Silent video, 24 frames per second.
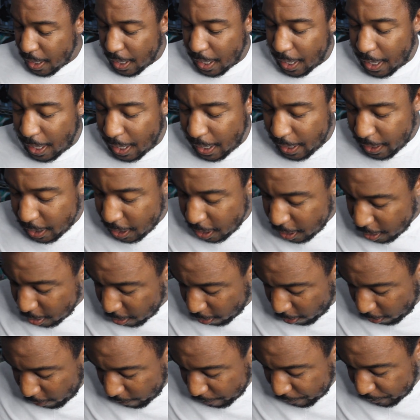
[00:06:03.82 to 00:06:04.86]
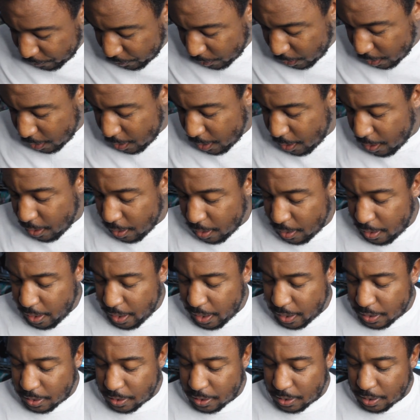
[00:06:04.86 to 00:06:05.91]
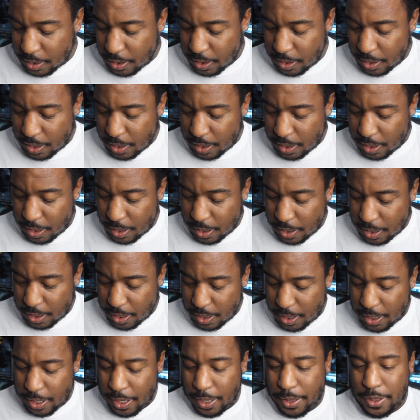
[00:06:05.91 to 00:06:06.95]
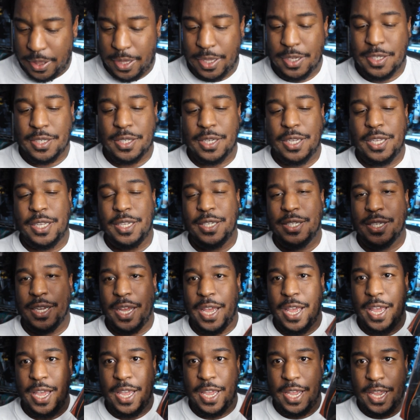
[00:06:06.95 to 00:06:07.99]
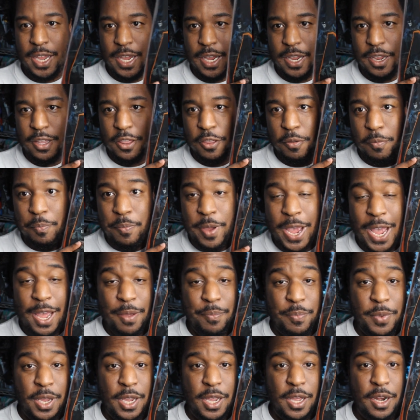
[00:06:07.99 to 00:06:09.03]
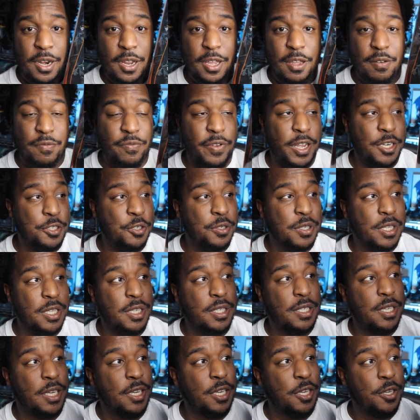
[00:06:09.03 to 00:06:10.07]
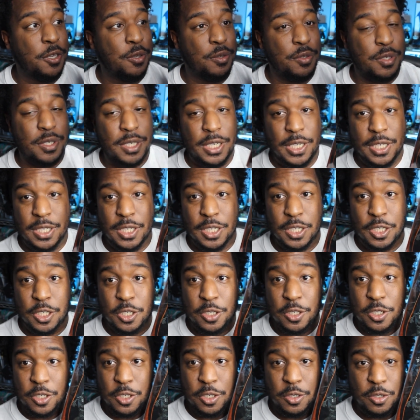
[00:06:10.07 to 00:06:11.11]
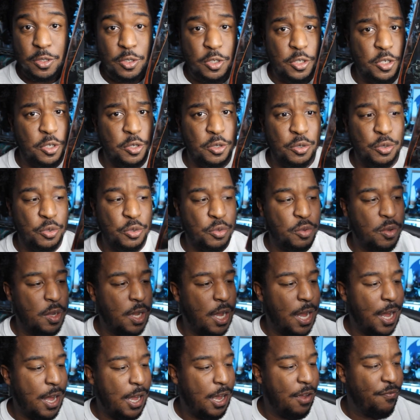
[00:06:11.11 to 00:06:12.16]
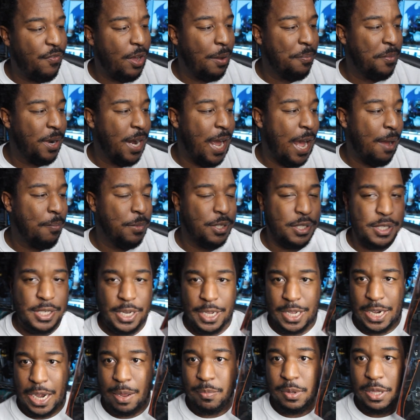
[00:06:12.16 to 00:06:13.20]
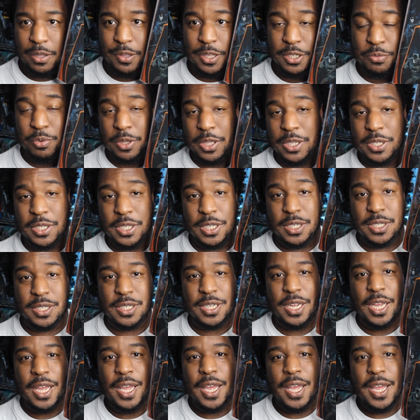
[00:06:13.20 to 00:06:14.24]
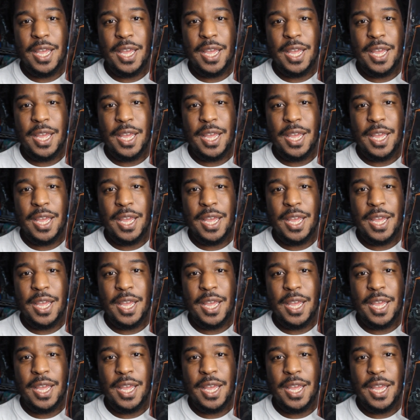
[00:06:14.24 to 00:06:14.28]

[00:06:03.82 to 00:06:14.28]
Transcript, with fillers: Uh, here, this, yeah, this is a, the Batman Adventures Continue season two if I'm not mistaken. I believe that's what this is.